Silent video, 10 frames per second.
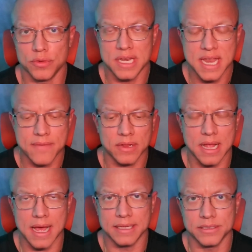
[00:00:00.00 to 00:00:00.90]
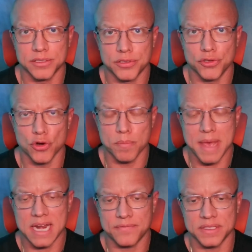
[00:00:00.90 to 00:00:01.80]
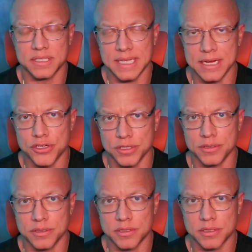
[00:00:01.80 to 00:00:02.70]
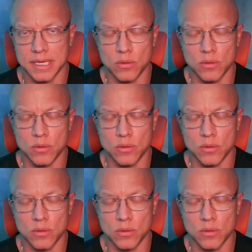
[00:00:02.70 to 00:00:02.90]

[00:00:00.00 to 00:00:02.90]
Nevillize your manifestations.